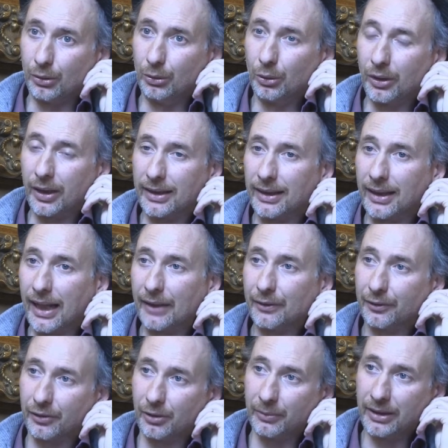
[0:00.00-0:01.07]
look at
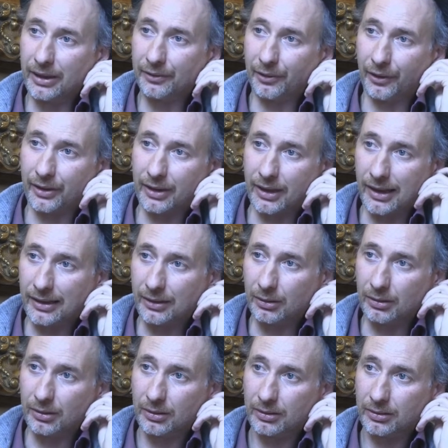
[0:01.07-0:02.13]
life from a different
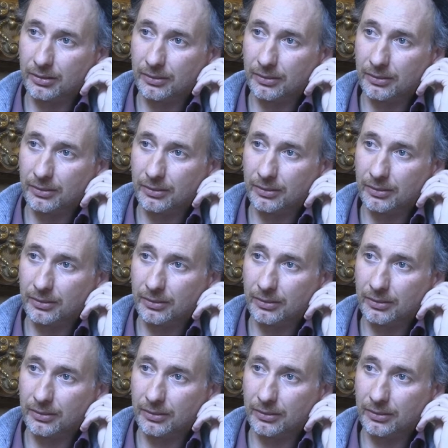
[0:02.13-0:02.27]
angle.